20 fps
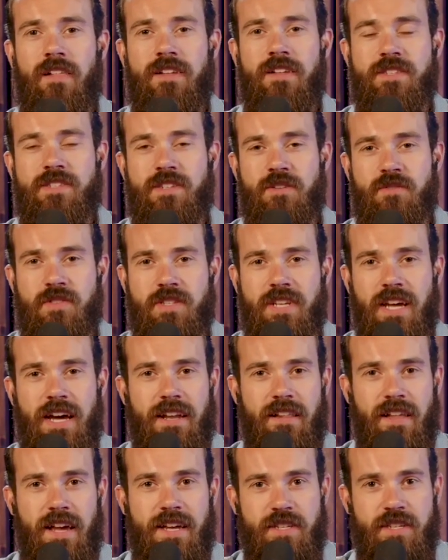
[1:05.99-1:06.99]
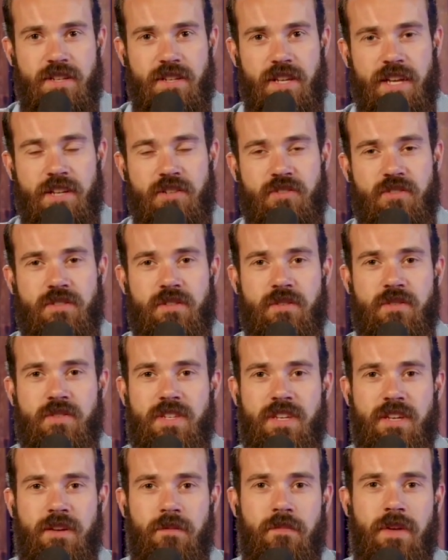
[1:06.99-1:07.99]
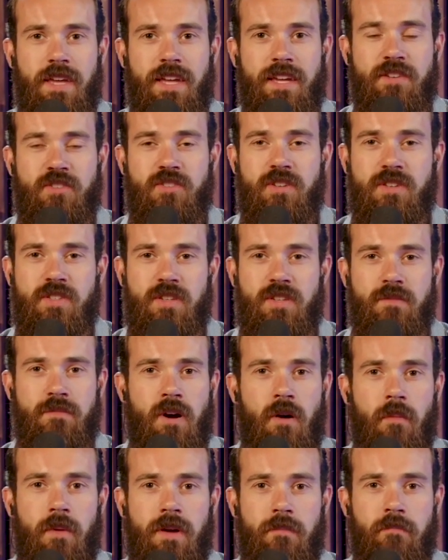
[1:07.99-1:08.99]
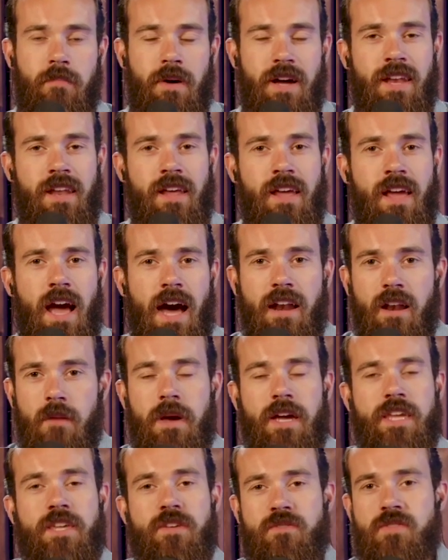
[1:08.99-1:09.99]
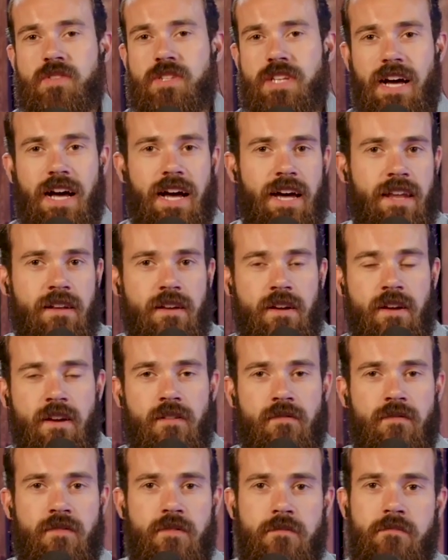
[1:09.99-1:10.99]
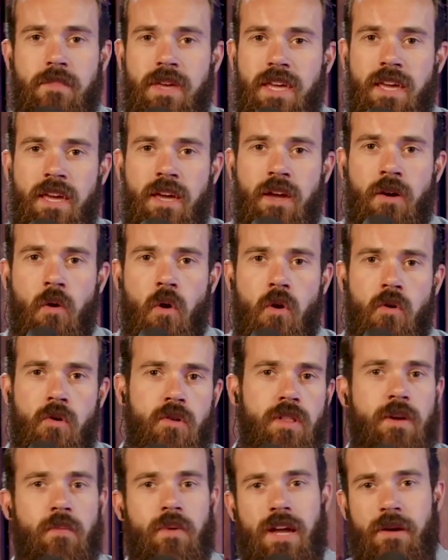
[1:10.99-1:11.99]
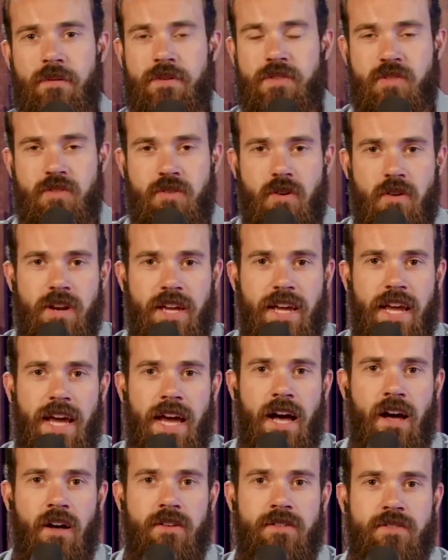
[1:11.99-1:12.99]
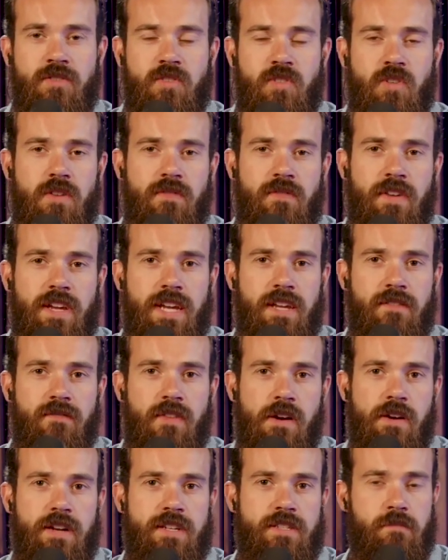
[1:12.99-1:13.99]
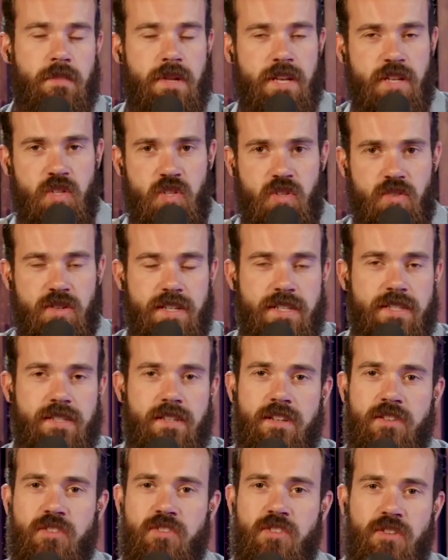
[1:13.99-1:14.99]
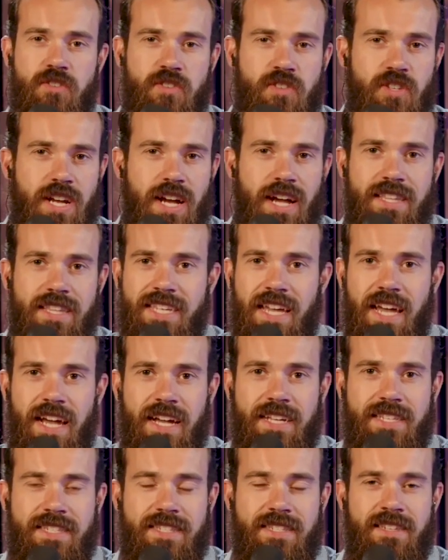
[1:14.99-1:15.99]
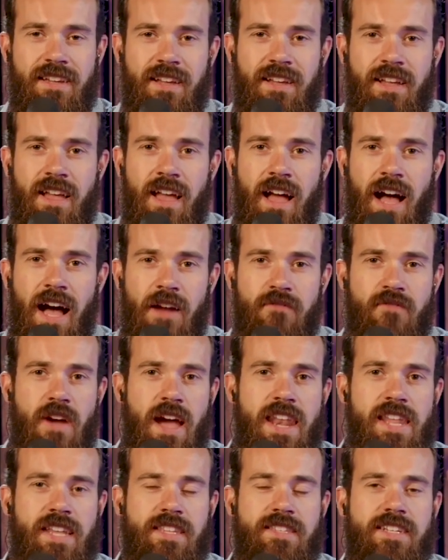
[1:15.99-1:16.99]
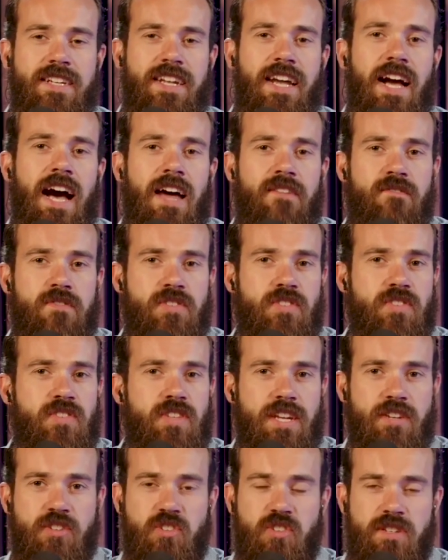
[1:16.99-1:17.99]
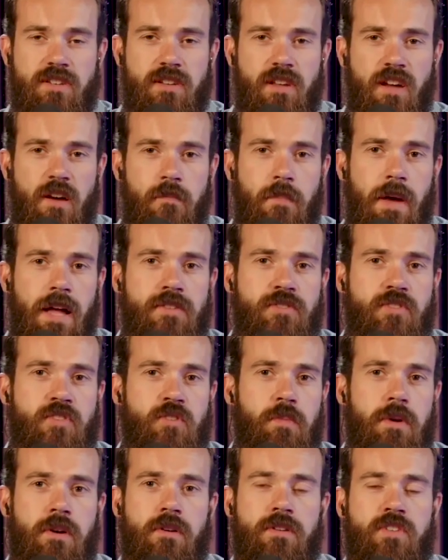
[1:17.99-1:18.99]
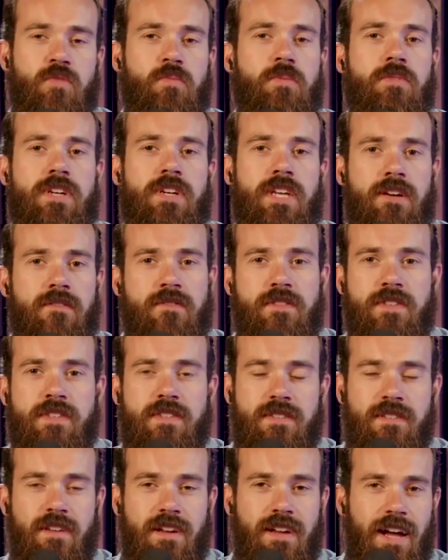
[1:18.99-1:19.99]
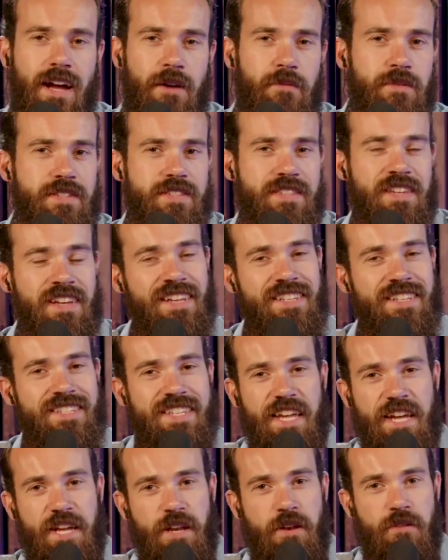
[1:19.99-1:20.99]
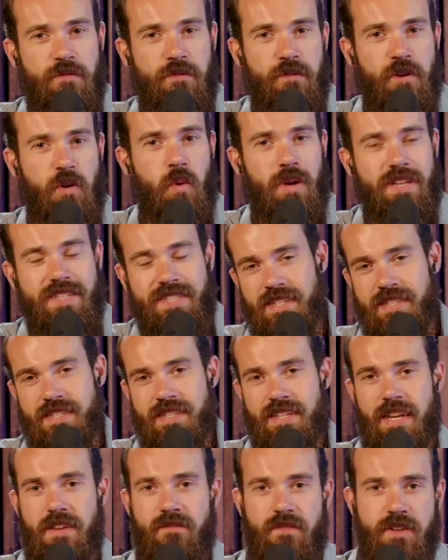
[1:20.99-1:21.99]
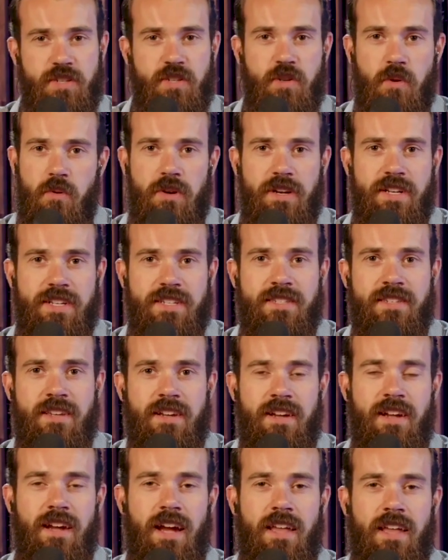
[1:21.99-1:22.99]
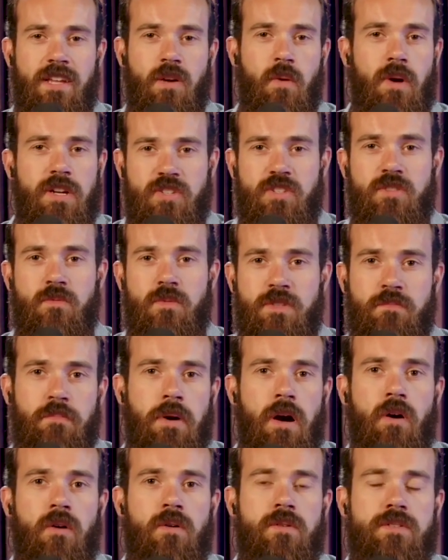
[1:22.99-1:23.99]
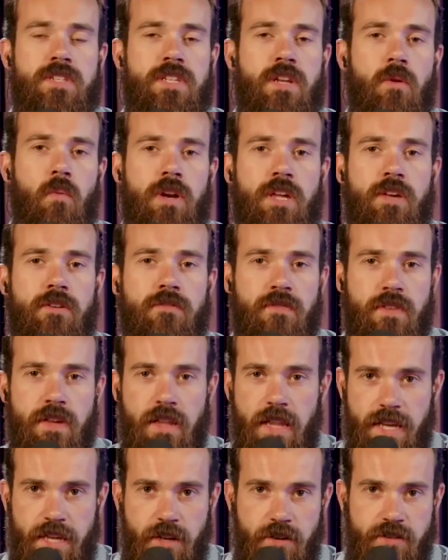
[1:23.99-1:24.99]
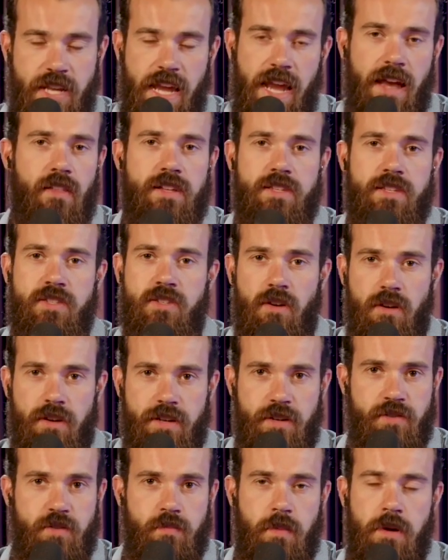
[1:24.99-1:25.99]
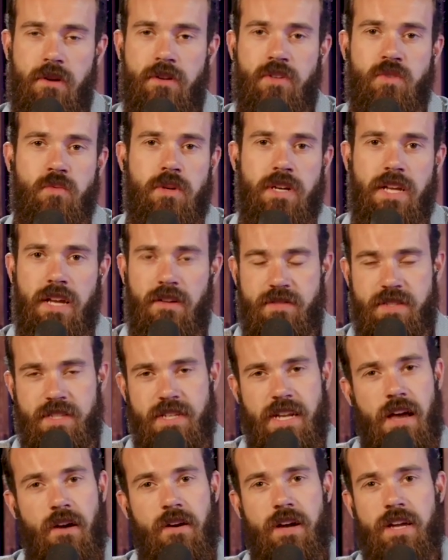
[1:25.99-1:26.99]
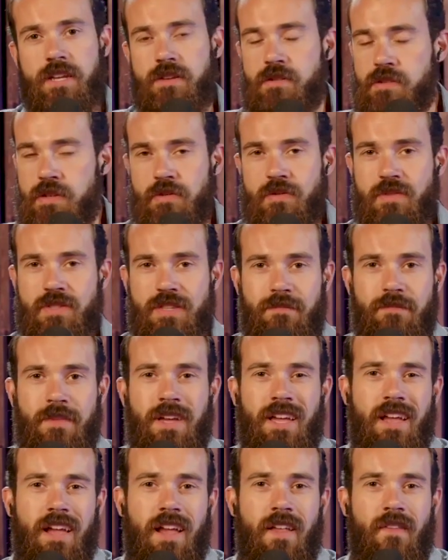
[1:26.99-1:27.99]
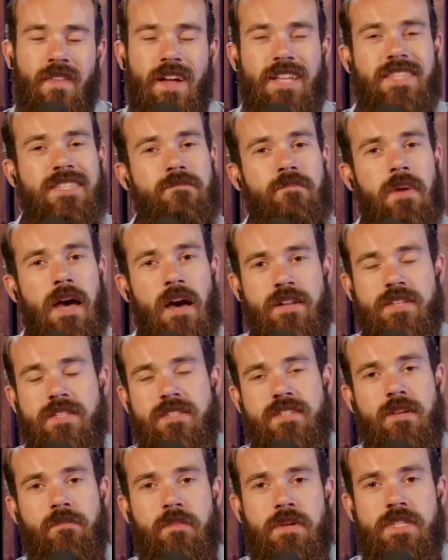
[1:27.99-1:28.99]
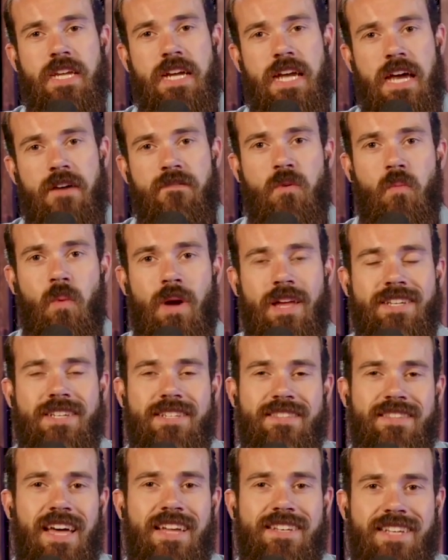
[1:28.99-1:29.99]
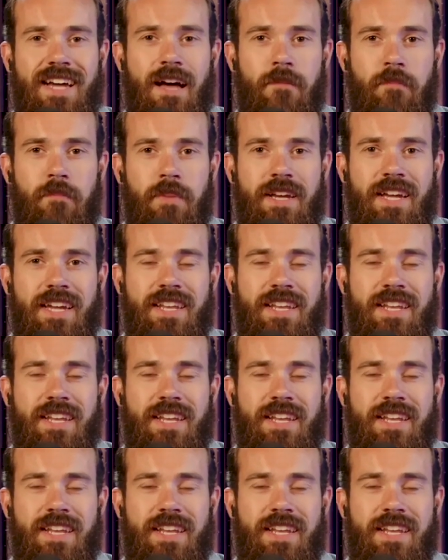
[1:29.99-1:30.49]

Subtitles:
And so, Scott, I'll ask you to introduce him in just a moment. But I don't know about you, Scott. For me, early when I was starting out serving in various ministries and in church contexts, I ran into conversation about spiritual gifts. I was taken through quizzes and inventories, and the question was posed, what do you feel like your talents are, your spiritual gifts, and how can you use them? That's about as deep as I ever went in that topic.